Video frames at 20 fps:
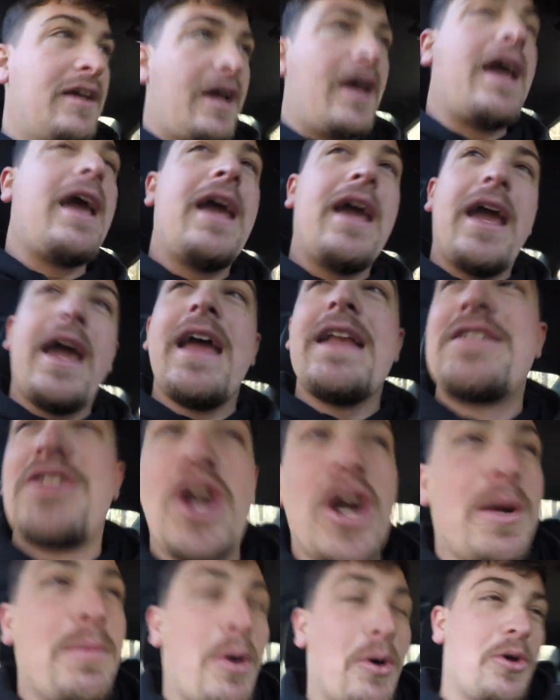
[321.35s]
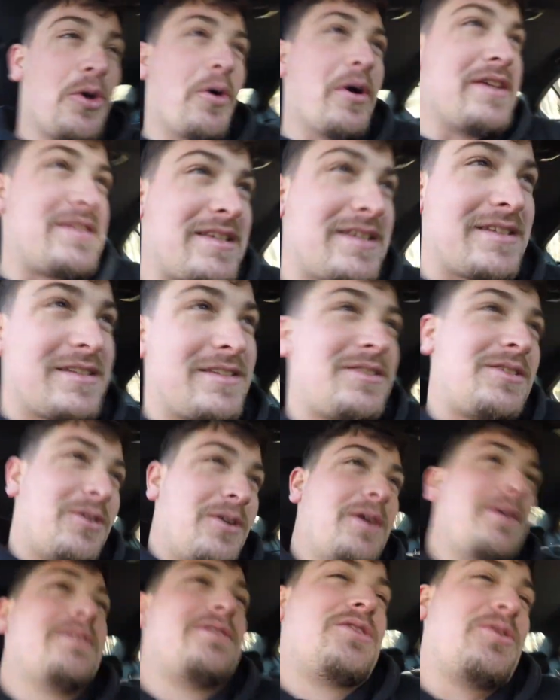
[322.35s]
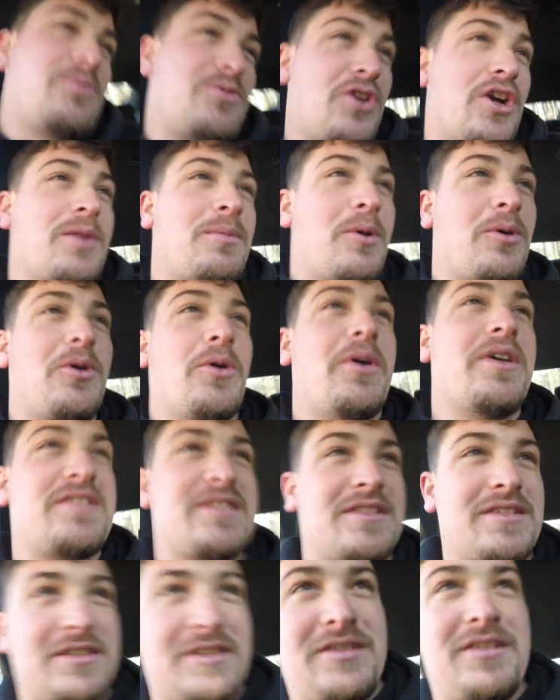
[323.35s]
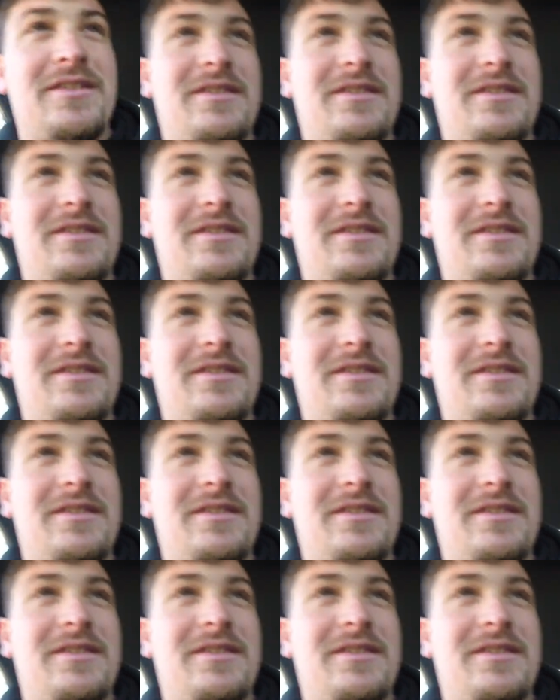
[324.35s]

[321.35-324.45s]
And turbo noises, so some turbo noises.